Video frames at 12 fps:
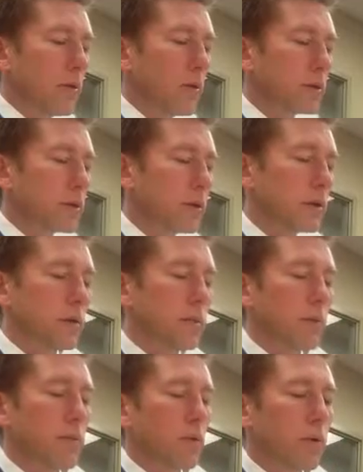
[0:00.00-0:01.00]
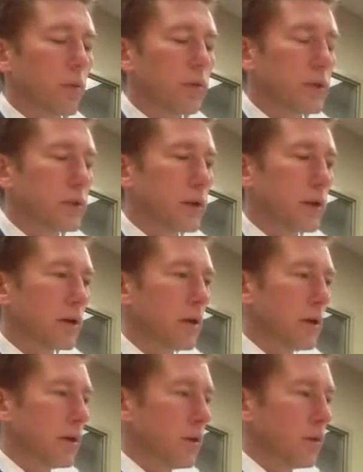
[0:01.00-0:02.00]
was a little bit more than $600,
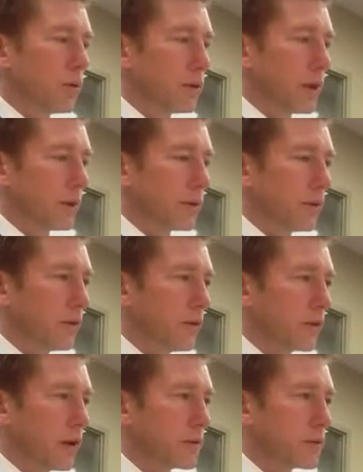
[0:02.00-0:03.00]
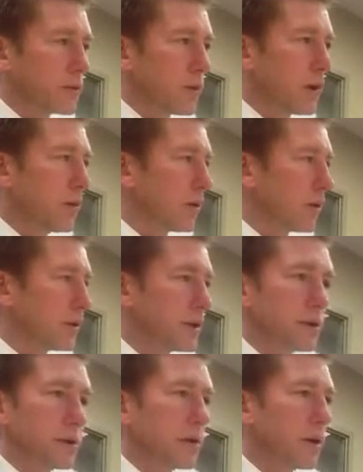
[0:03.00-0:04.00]
would you like to see those options well, or is
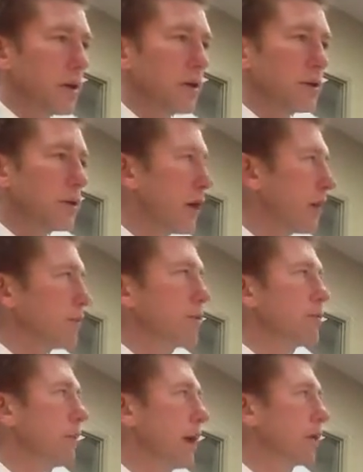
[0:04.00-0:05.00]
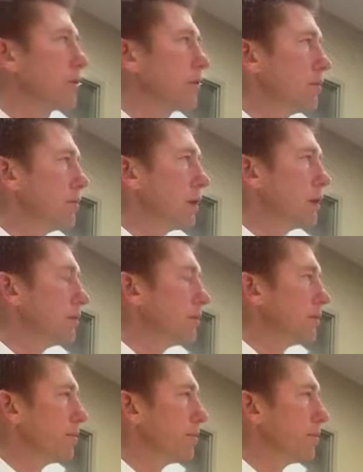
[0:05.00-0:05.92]
$600 your absolute max budget?